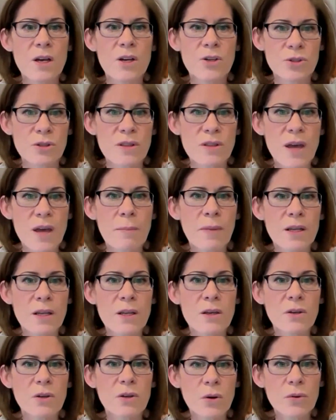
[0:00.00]
should that
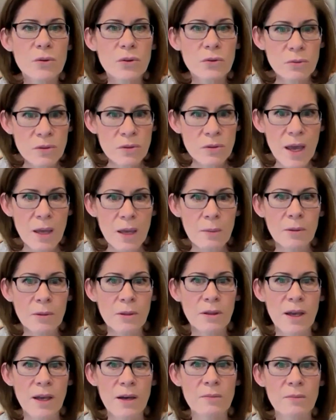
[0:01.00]
money go through the ABLE
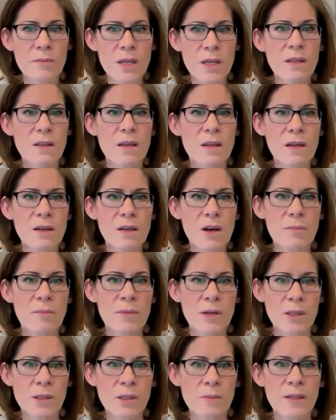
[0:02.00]
account, meaning the income
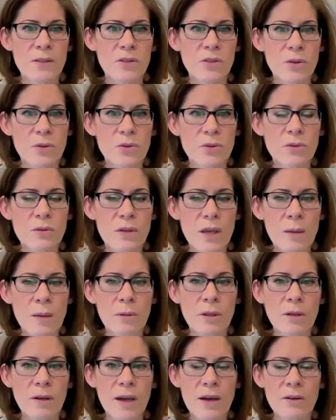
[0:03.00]
and expense goes through the
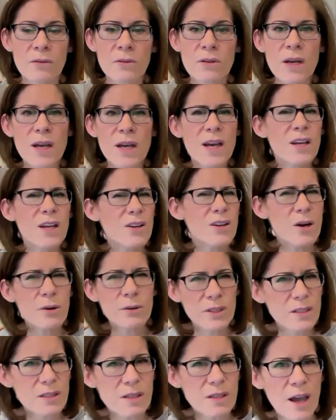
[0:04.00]
ABLE account? No,
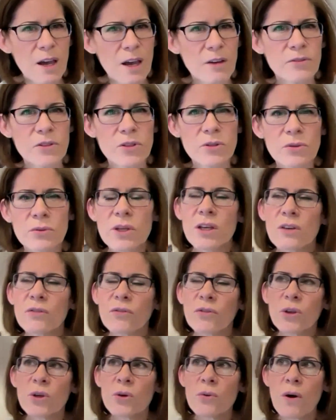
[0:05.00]
it doesn't have to.
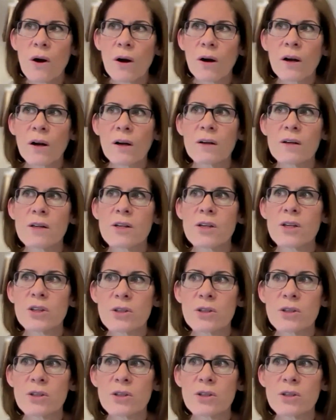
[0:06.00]
If you are